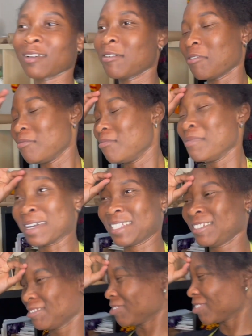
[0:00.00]
Hold my
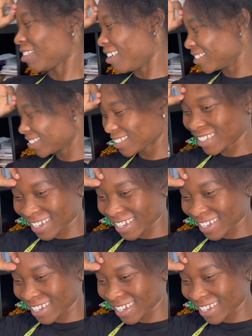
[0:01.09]
shoes, Rose.